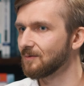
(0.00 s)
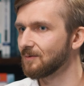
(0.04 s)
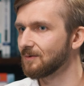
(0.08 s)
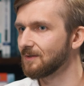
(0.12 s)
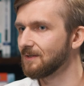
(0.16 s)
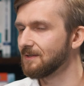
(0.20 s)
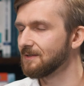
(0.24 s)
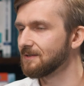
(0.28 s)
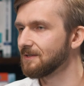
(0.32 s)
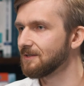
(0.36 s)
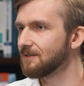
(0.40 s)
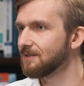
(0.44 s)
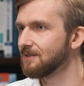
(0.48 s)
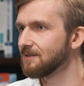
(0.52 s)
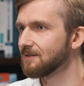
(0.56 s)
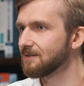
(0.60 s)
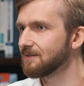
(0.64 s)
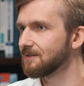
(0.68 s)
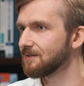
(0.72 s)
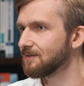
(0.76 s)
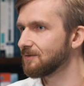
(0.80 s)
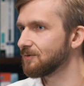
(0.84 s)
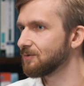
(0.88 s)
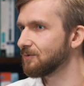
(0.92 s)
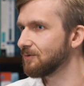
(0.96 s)

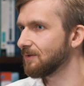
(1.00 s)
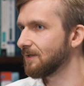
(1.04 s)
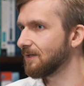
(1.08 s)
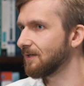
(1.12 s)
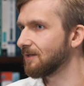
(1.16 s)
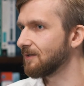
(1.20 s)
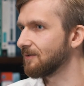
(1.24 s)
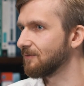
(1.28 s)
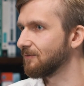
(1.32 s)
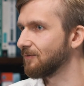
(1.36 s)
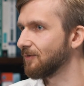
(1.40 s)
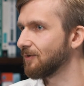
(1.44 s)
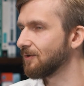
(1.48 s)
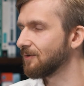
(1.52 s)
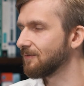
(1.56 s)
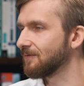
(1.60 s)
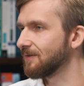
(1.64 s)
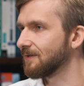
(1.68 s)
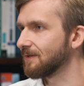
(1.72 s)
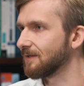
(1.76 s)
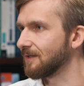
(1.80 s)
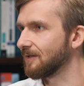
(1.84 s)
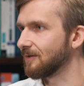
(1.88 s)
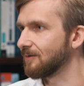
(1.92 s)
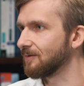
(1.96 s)
organizations are
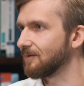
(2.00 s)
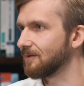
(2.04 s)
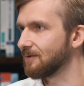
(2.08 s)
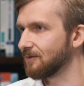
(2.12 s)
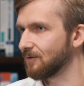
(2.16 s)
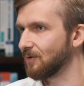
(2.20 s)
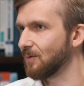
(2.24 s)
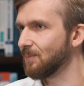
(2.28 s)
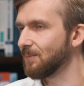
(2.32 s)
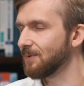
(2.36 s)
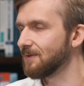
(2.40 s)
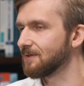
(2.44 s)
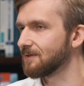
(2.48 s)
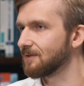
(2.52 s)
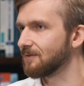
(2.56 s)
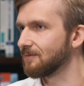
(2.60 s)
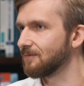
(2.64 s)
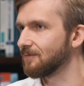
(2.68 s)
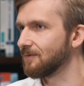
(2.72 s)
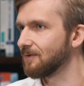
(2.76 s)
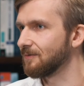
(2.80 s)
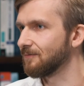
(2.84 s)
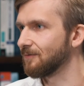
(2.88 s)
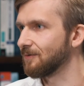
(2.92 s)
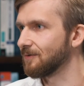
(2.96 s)
evolving now, and companies are
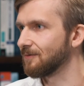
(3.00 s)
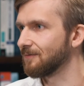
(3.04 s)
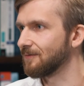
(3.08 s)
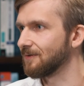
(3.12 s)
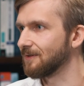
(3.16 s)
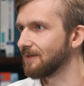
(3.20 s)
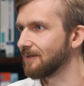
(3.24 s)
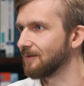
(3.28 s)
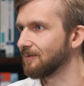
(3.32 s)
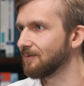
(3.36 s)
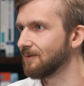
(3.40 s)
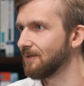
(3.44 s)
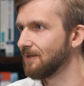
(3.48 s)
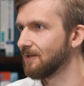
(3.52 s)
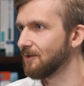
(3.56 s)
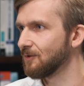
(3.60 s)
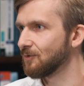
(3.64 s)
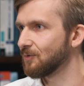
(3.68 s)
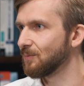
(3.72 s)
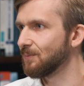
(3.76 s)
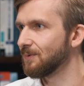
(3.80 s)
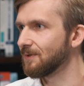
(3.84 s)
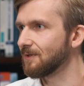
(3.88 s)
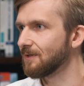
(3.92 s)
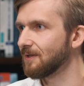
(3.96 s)
evolving now
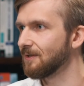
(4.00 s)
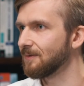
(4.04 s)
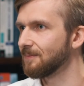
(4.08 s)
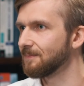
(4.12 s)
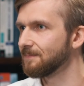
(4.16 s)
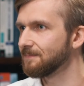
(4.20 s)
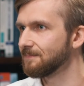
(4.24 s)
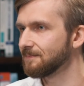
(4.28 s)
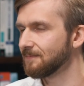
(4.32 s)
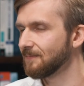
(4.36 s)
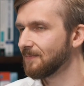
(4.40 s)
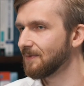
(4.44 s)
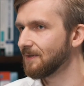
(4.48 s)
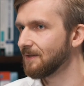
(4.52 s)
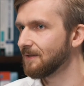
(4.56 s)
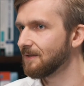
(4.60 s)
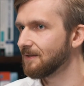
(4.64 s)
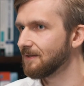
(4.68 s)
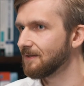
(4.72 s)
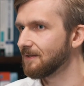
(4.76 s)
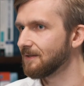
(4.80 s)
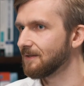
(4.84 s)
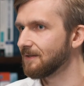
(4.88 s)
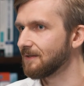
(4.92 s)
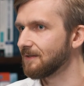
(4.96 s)
to become
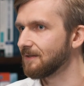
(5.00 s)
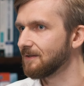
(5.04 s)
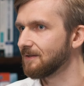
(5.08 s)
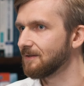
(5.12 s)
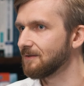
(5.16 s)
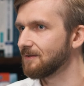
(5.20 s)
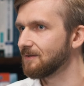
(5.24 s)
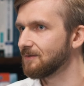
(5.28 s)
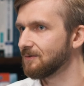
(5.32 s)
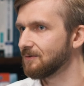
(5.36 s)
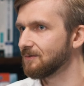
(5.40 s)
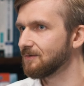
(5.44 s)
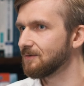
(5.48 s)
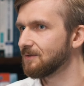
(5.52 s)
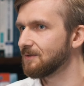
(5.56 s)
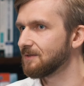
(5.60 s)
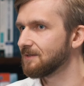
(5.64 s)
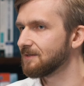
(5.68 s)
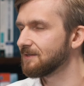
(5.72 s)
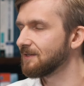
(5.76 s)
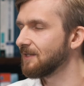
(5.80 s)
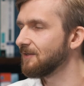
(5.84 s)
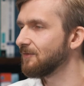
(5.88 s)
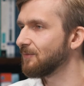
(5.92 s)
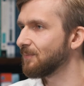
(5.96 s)

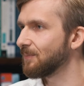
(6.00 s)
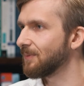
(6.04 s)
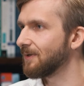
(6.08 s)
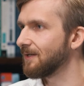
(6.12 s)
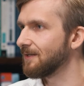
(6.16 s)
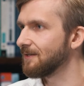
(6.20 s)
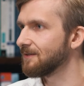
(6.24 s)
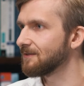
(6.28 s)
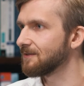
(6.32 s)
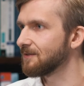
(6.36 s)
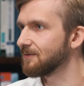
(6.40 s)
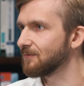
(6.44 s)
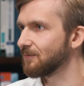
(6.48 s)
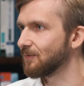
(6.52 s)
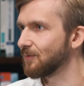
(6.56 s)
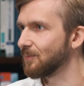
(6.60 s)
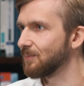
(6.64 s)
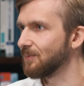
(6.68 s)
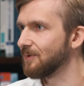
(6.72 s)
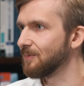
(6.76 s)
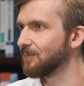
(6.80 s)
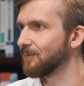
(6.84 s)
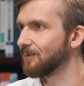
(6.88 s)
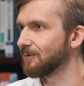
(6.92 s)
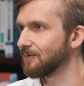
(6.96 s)
safe places for
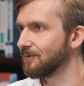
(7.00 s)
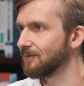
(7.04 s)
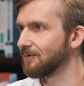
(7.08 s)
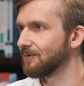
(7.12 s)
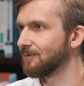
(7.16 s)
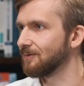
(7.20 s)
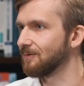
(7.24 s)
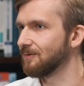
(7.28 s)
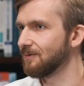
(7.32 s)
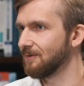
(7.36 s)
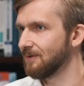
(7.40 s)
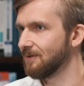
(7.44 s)
people to